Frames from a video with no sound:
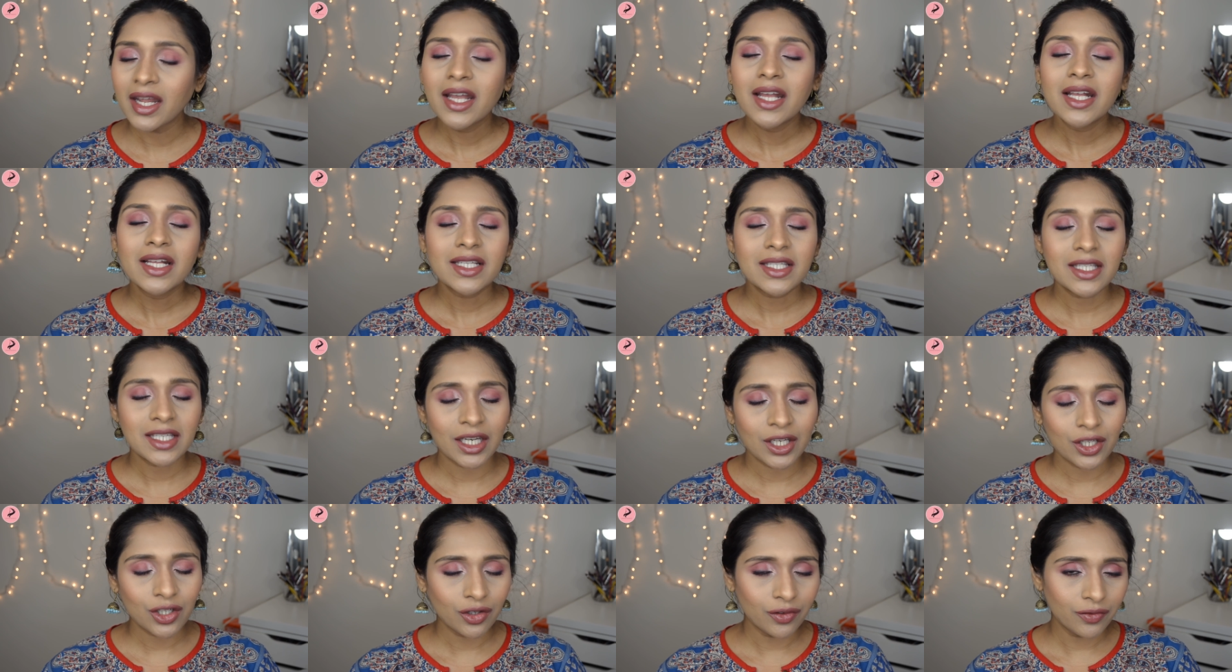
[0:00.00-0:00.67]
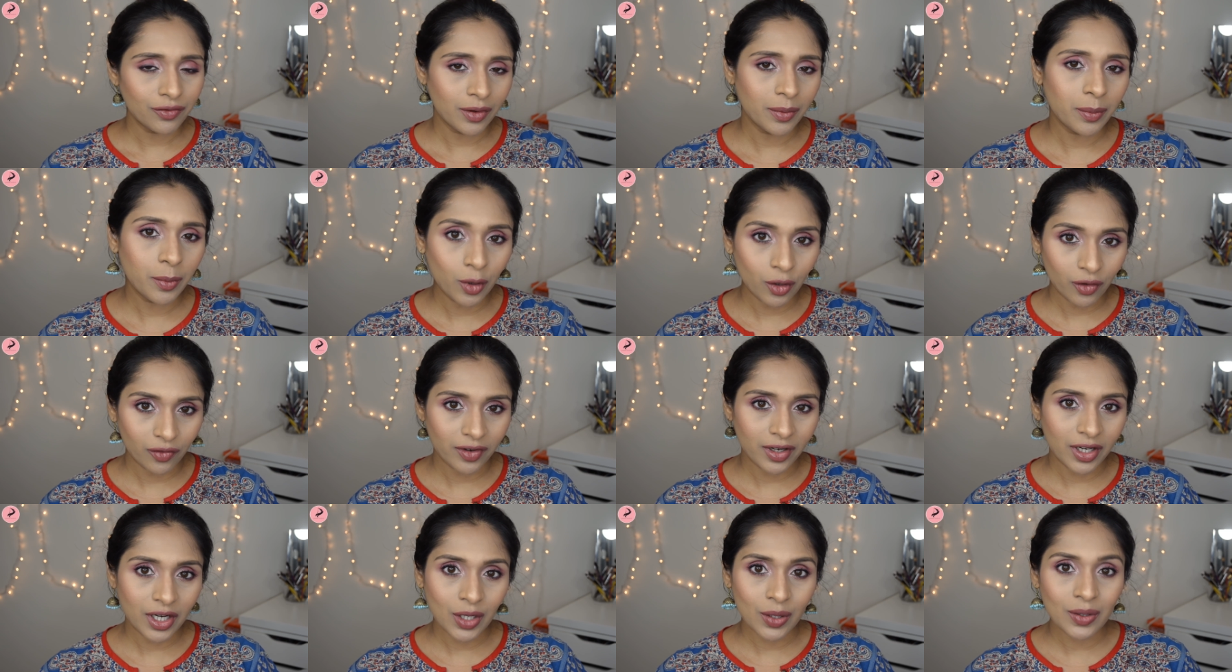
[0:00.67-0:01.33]
Stay tuned for more
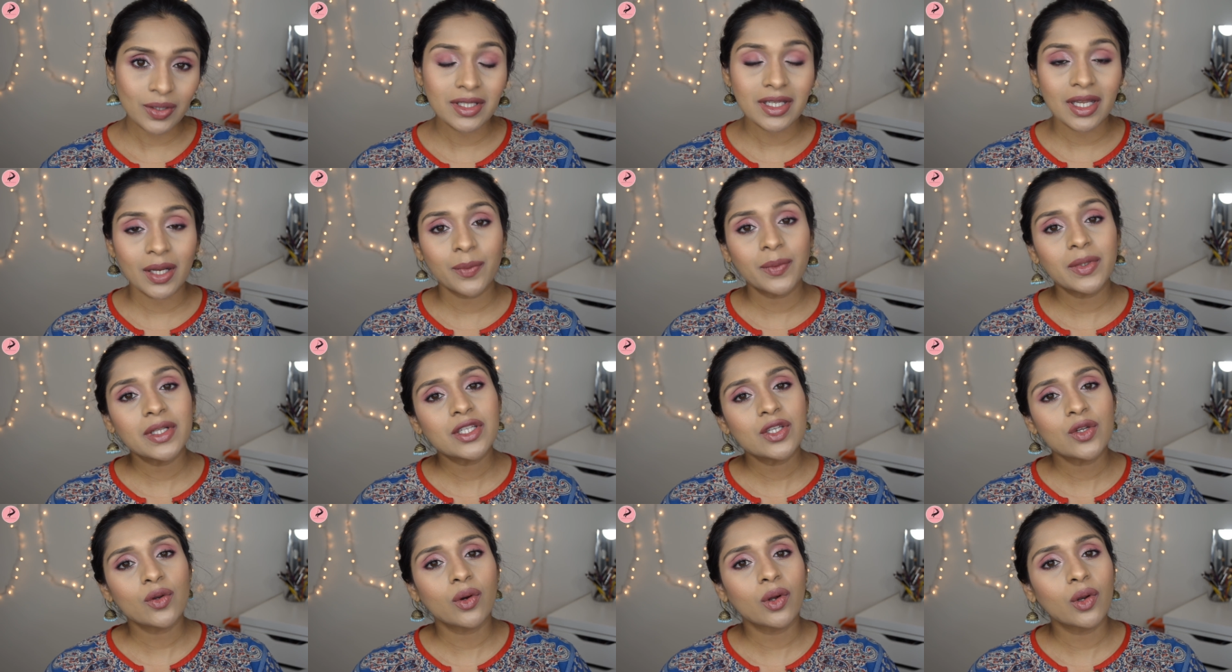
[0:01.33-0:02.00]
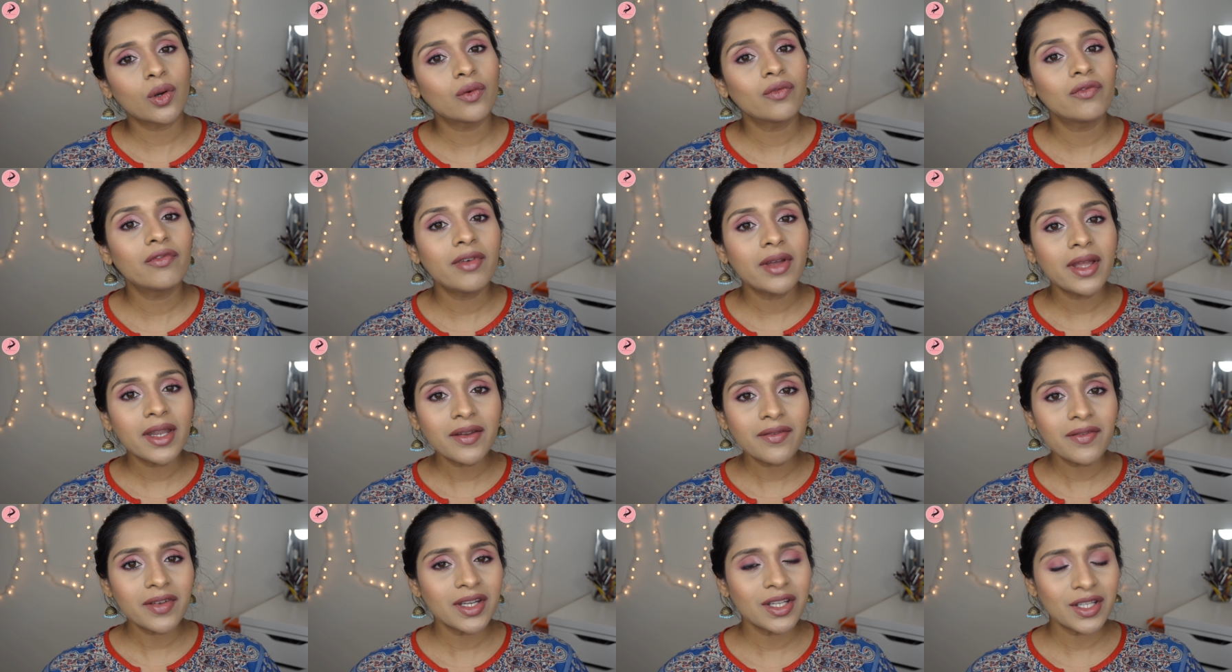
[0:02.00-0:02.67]
videos, and I will see you all
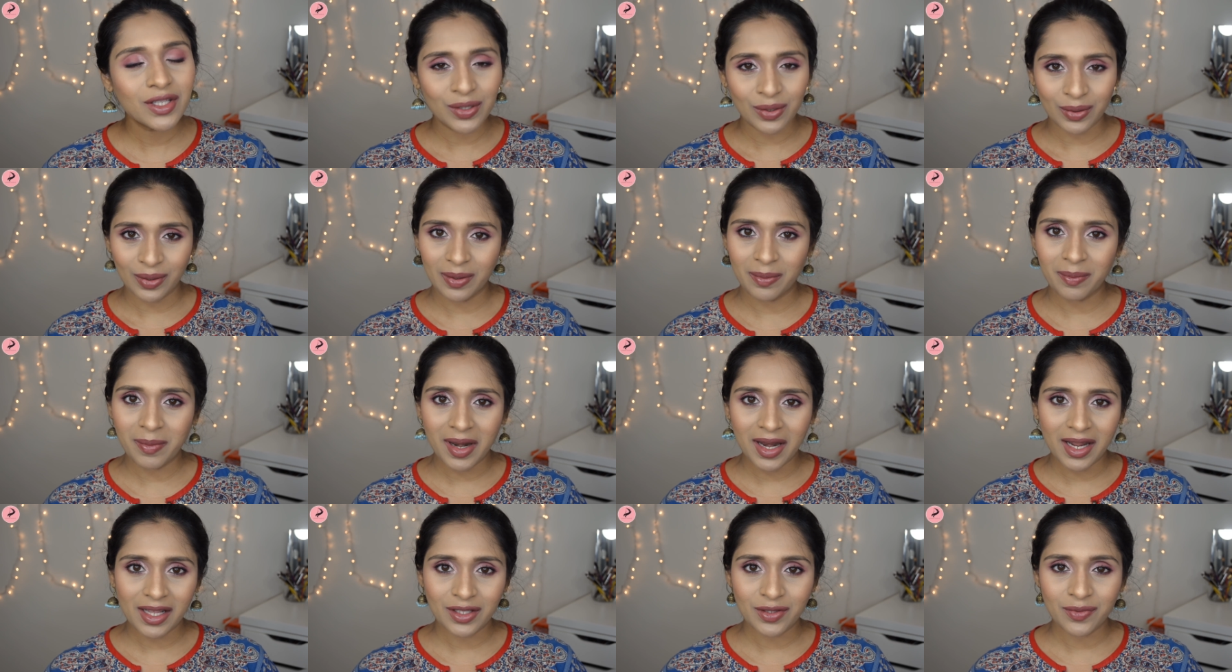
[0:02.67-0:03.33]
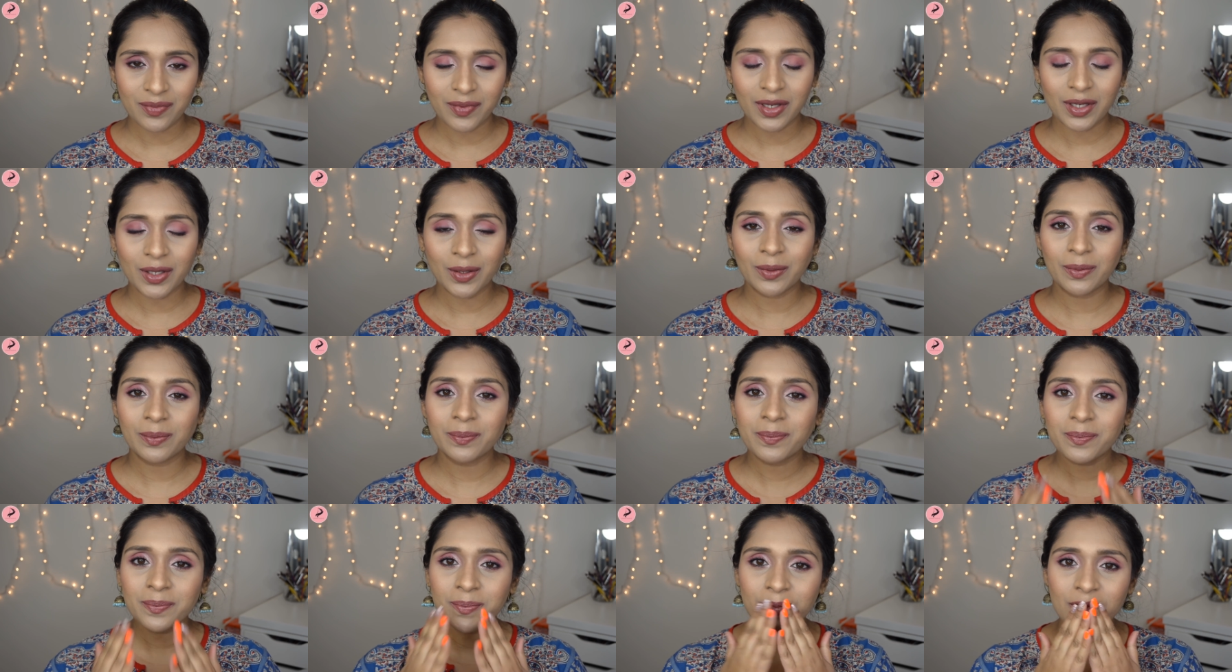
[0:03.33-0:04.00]
very soon in my next video.
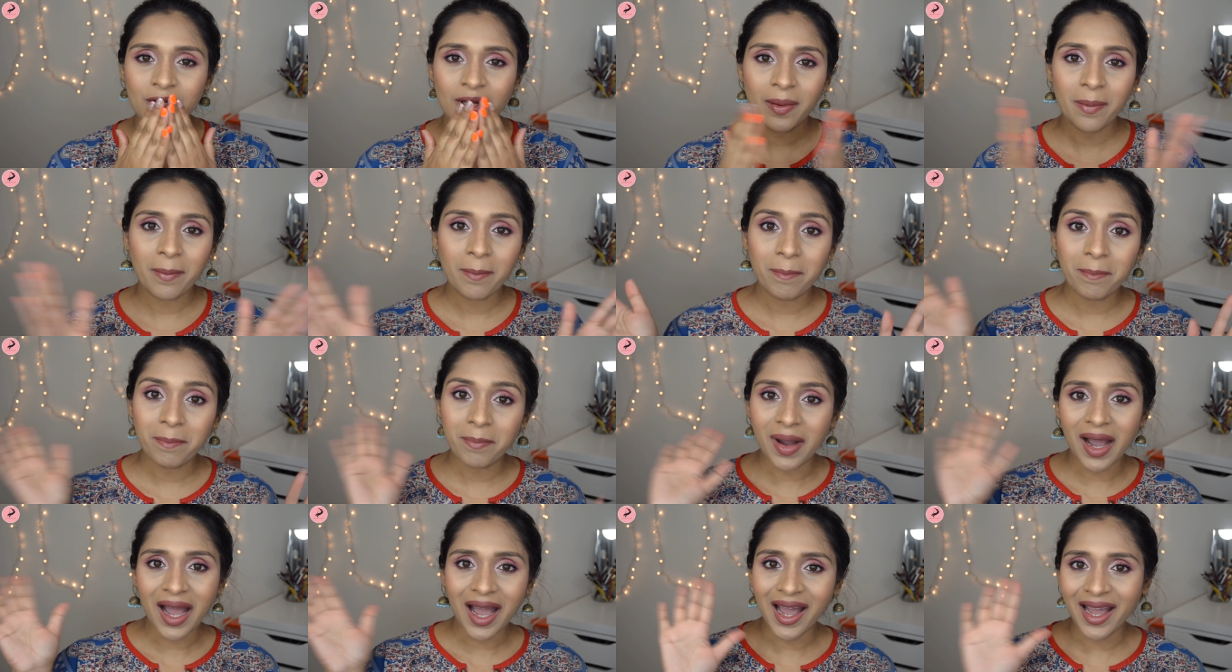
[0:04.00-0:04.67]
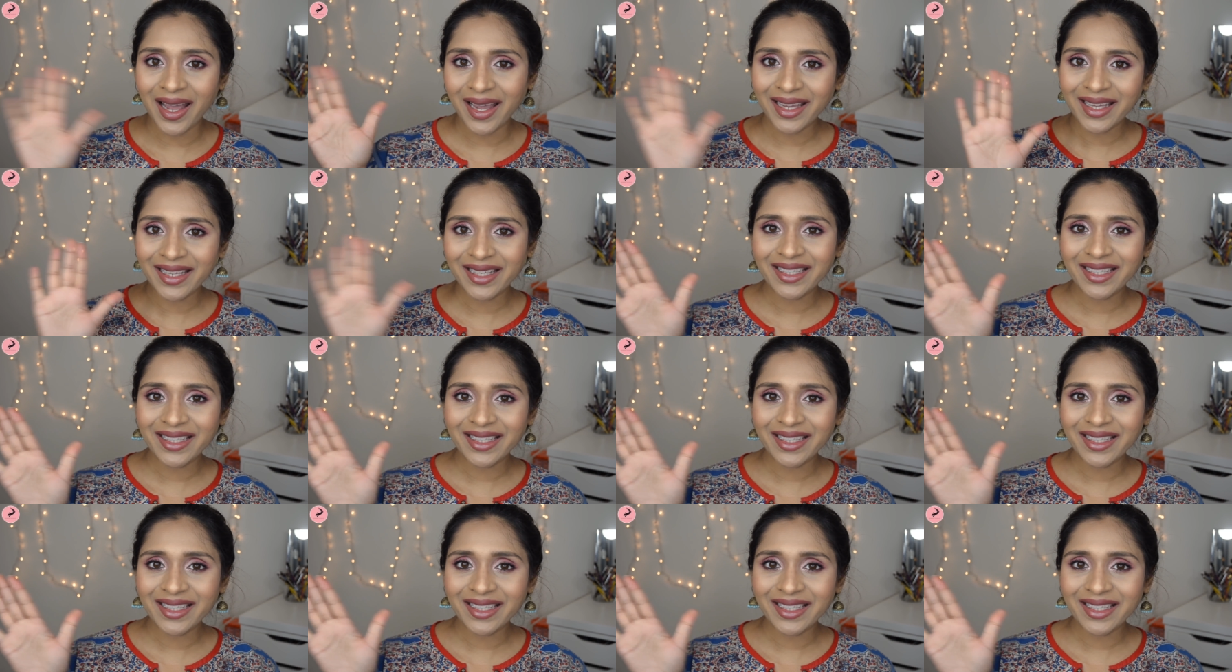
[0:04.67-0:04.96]
Bye.